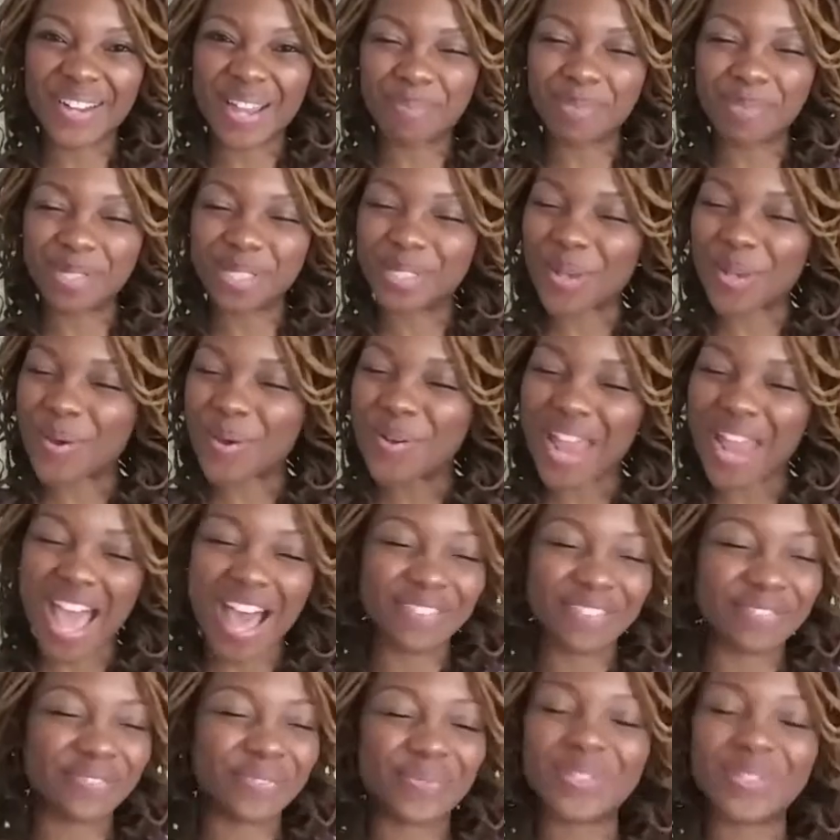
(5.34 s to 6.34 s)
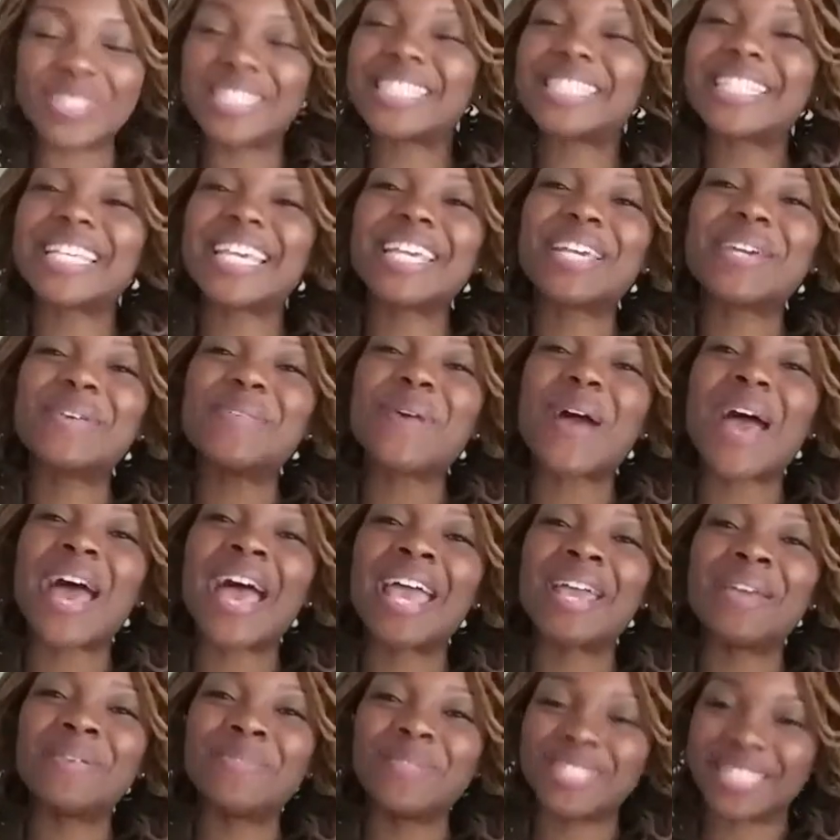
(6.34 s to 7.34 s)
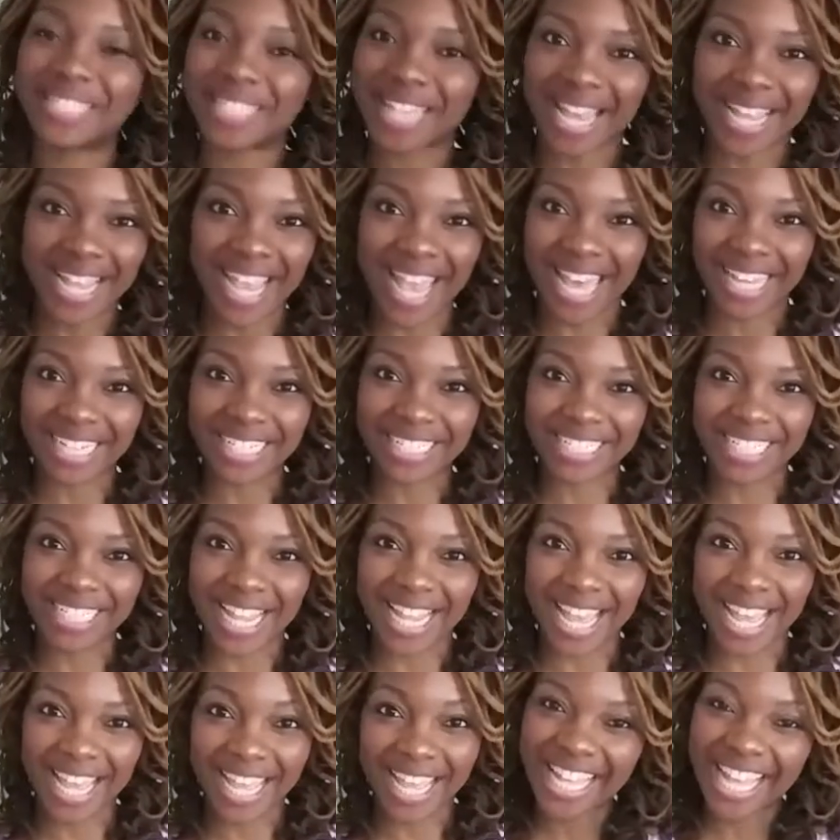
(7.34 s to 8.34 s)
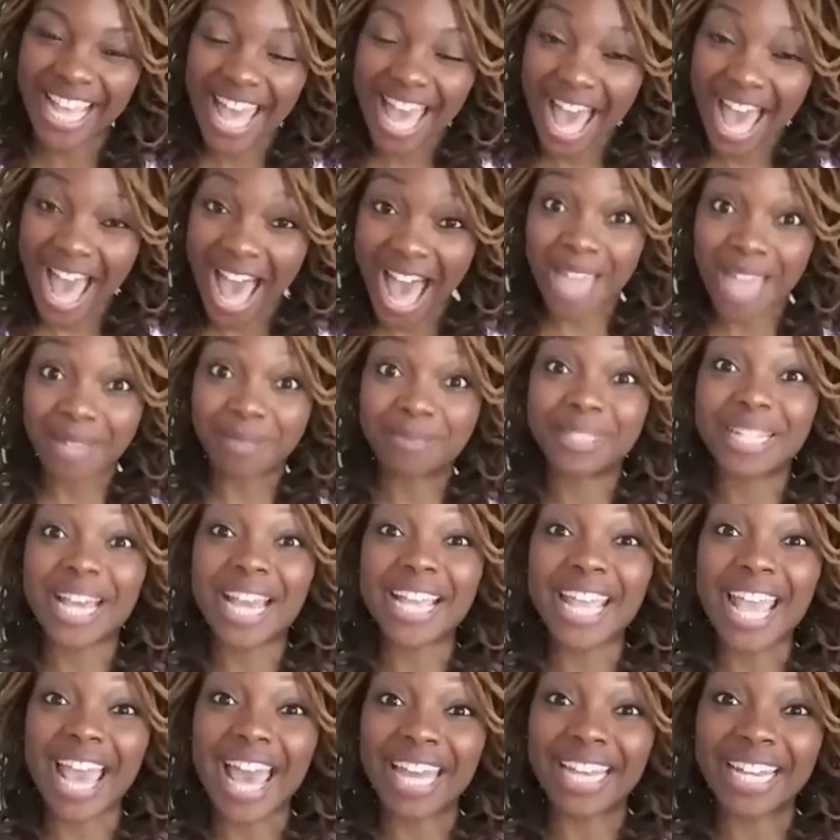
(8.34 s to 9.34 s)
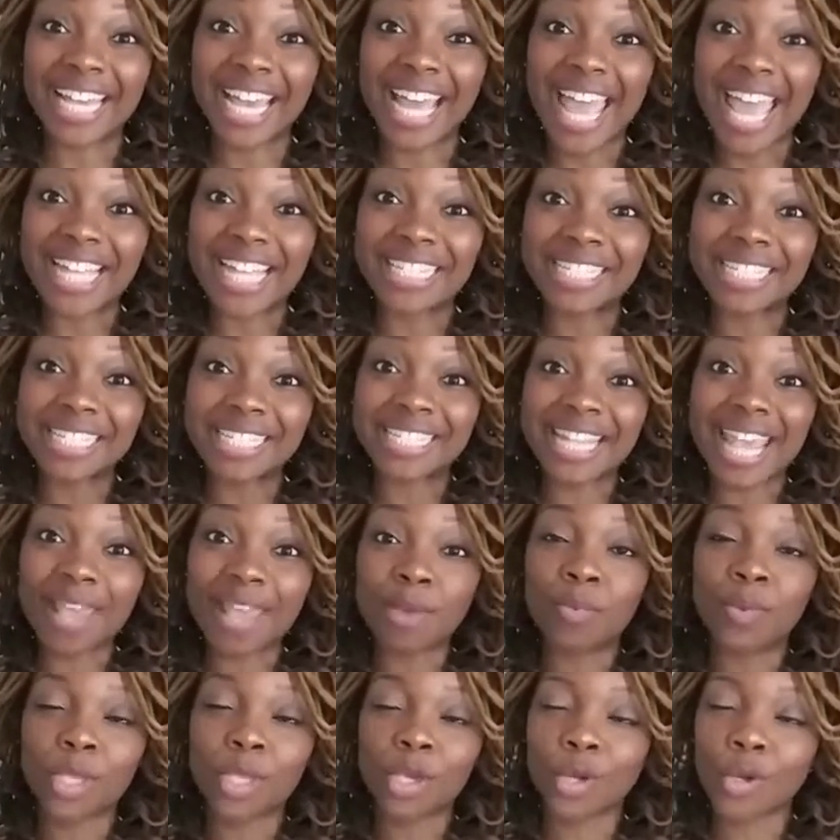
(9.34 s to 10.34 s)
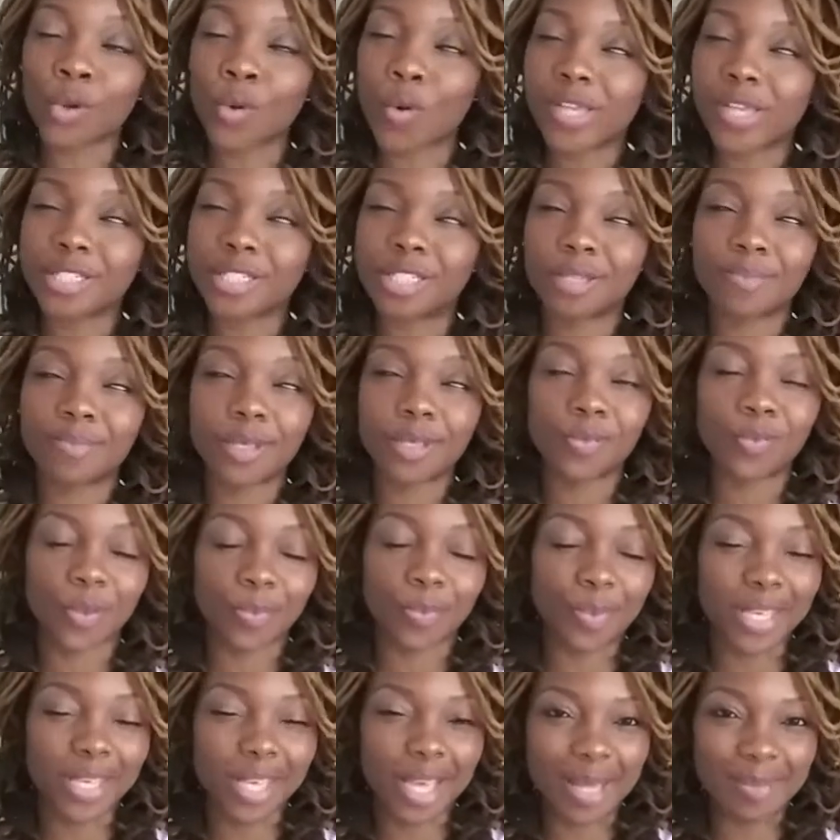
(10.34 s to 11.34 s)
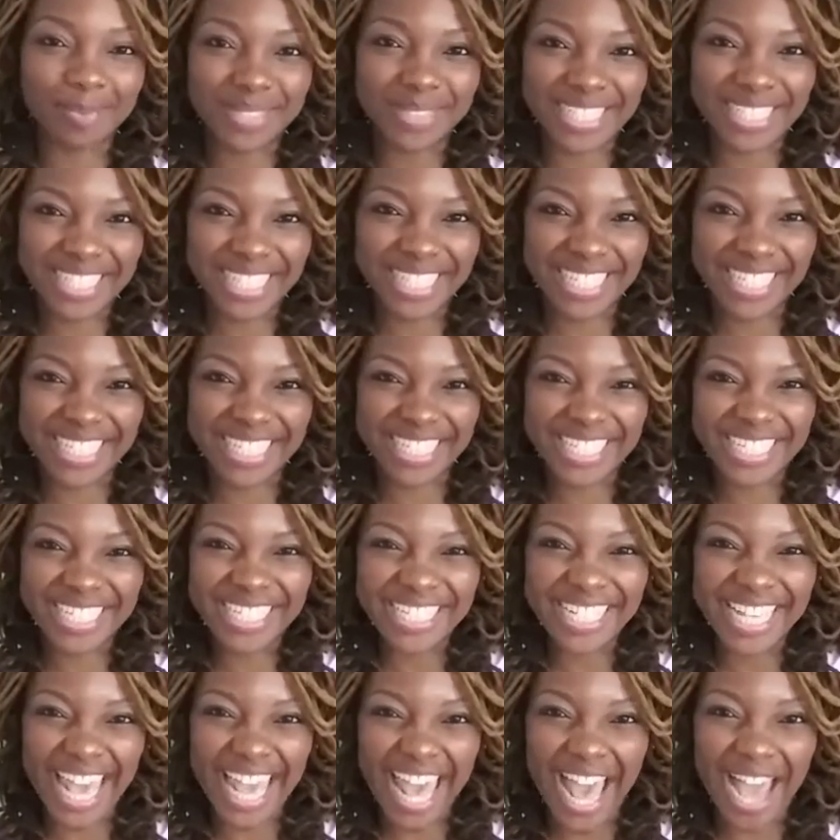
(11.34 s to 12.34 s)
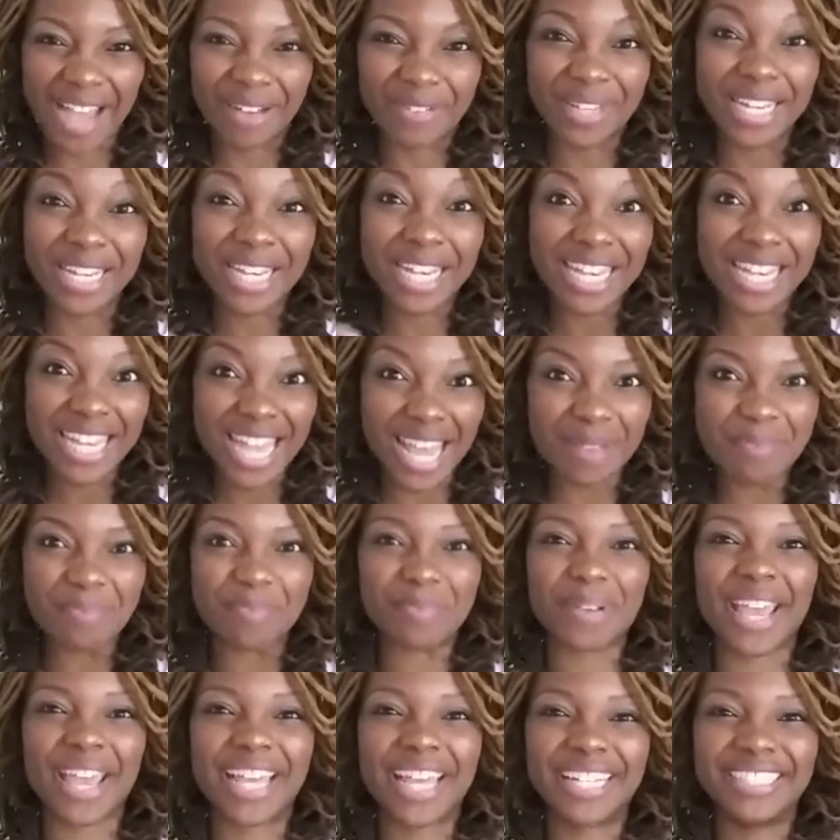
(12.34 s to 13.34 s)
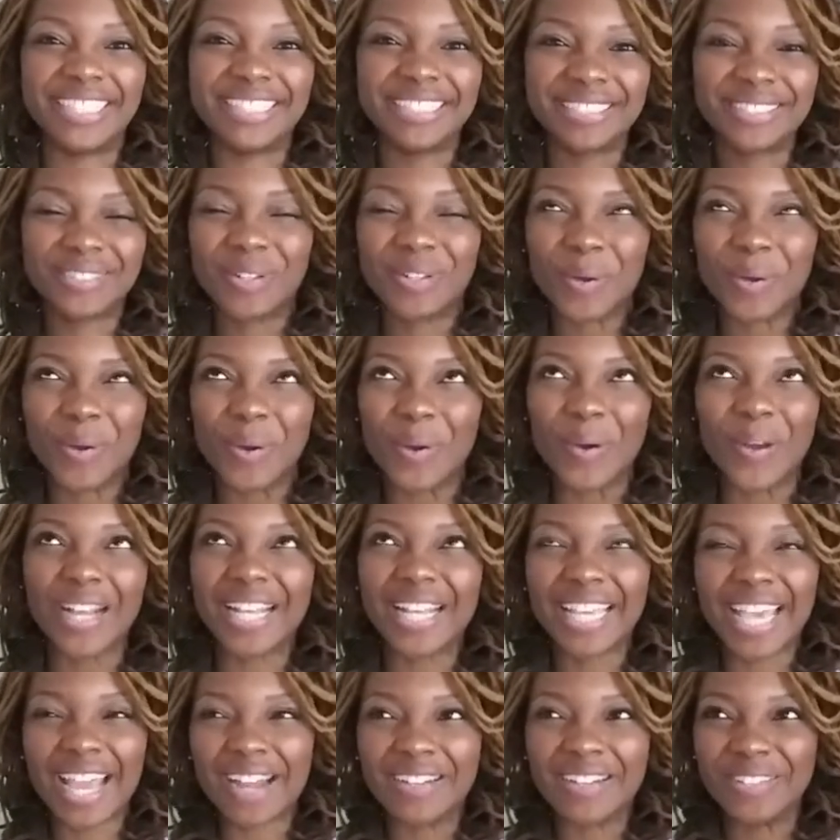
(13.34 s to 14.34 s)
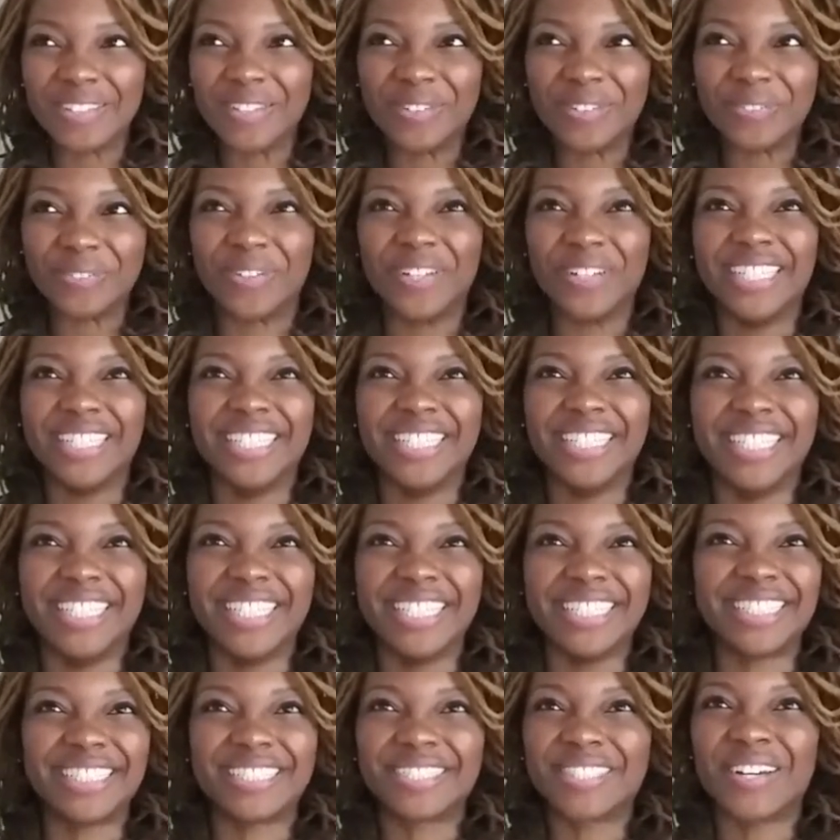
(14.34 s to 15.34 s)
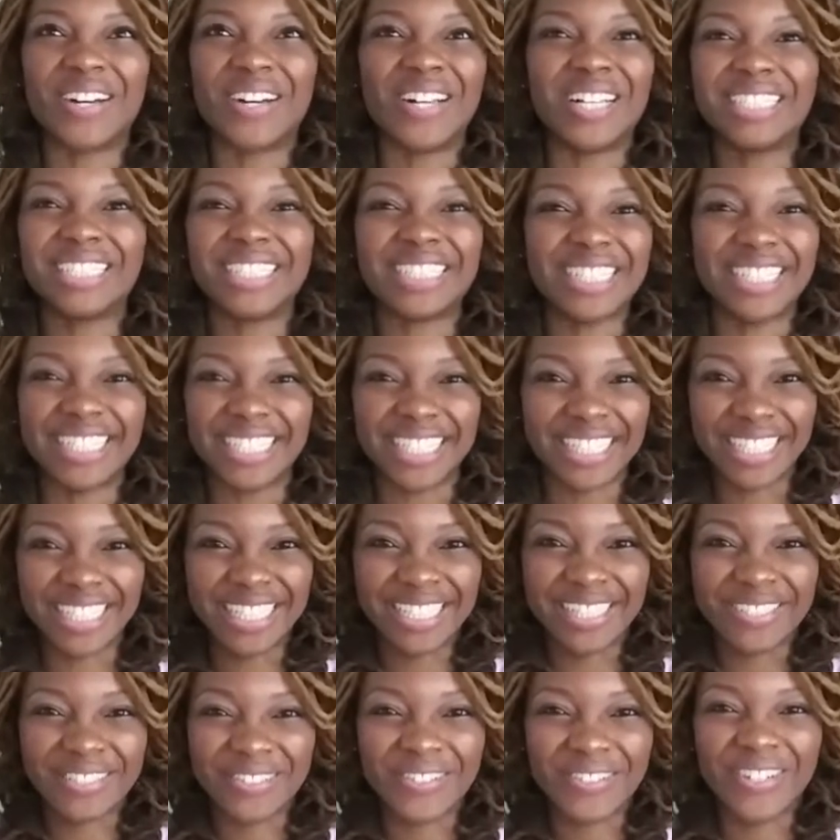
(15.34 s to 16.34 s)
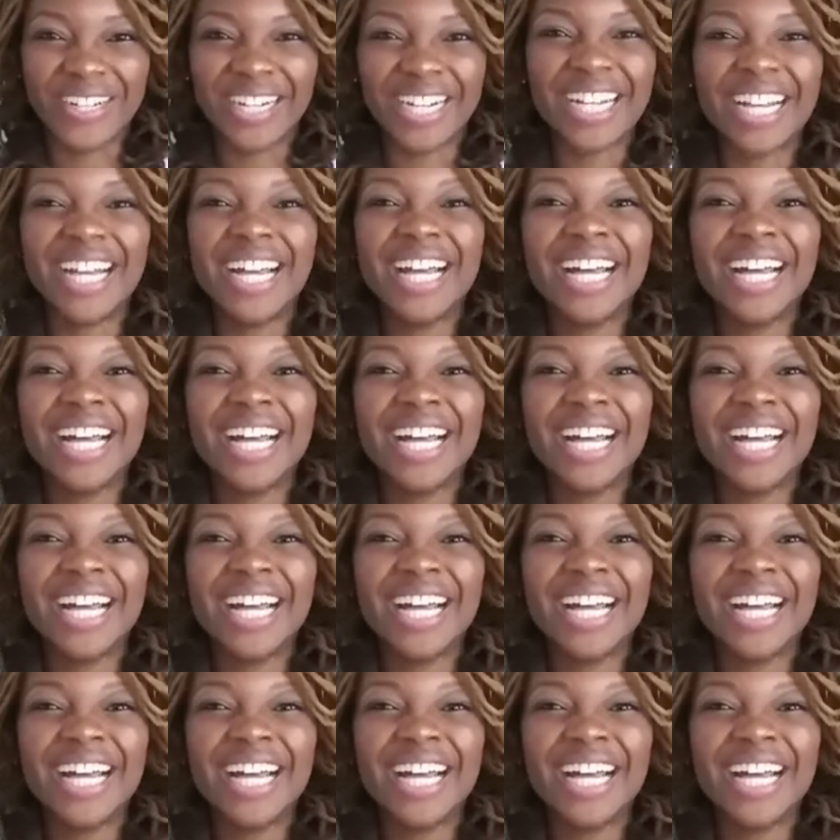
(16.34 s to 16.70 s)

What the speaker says: episode of Whisking Away with Diana J. I'm Diana, and today we are going to be whipping up delicious carrot nut bread, or carrot loaf, it's called. Either or.